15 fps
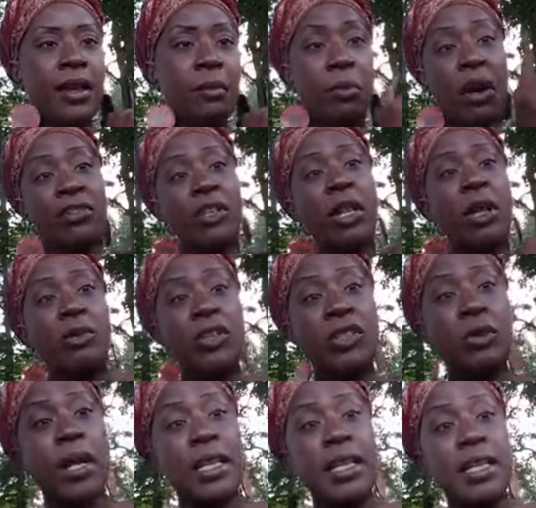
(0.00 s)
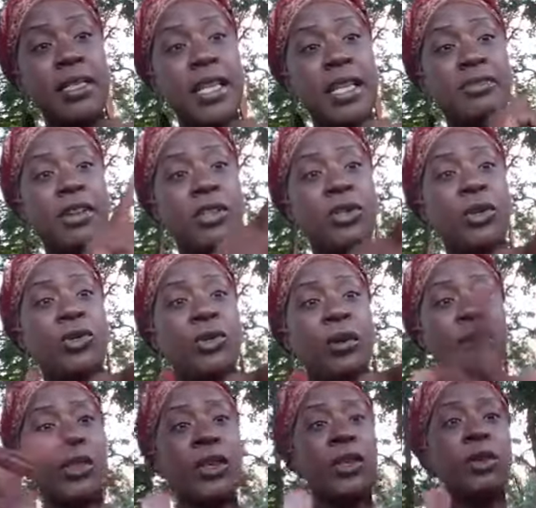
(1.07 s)
Prophet Noble Drew Ali said, if I told you
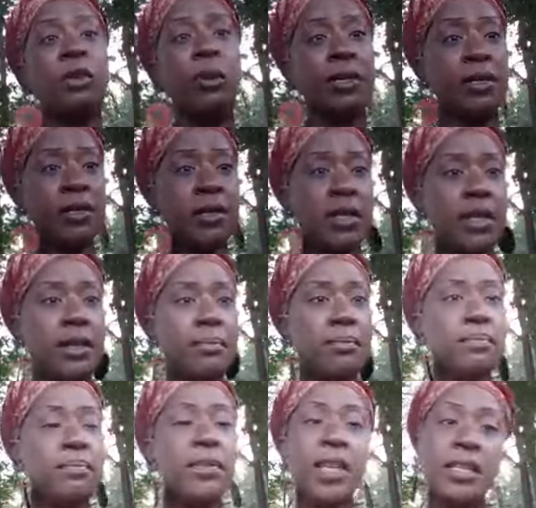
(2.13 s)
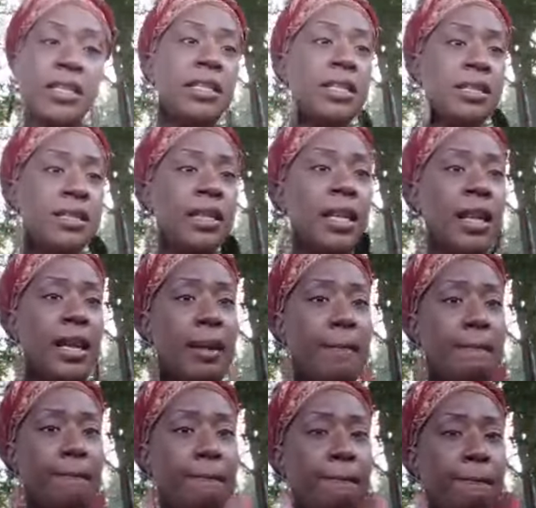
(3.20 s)
everything, you go back to sleep. Yes, he did say that.
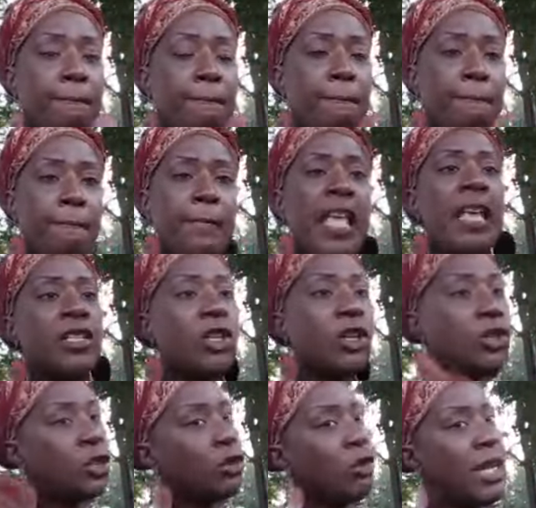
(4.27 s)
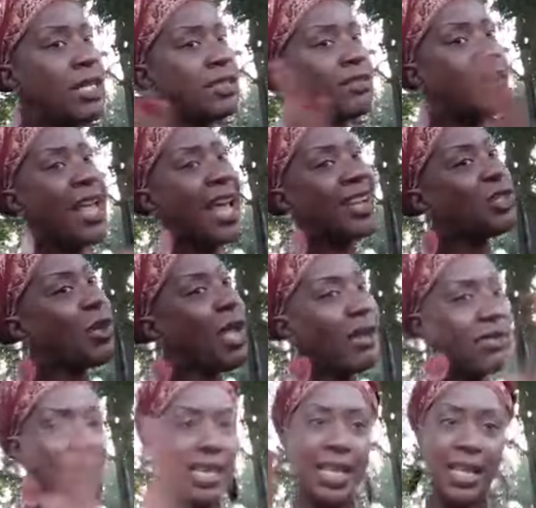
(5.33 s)
So degrees of knowledge you
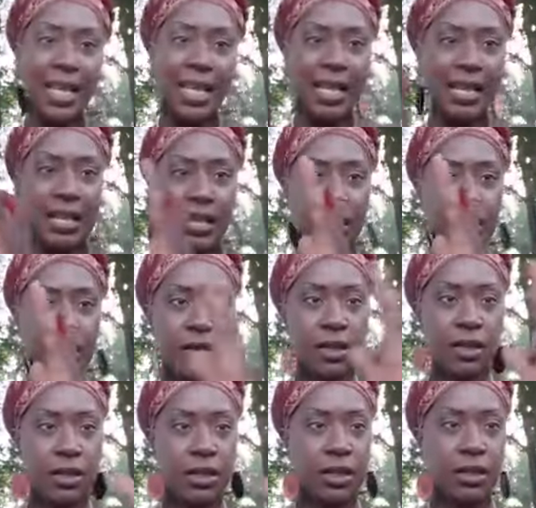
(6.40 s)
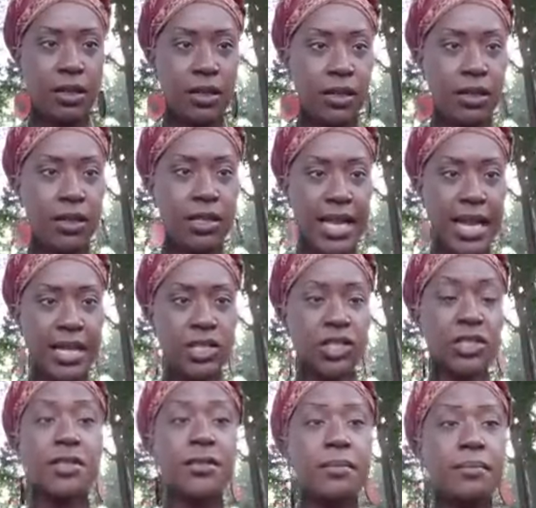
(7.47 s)
have to get in
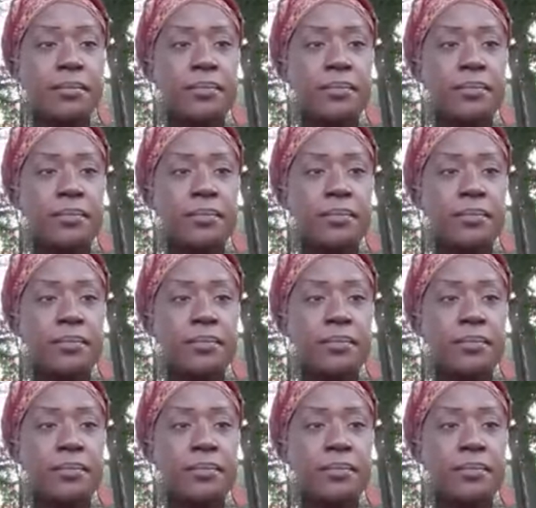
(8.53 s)
stages.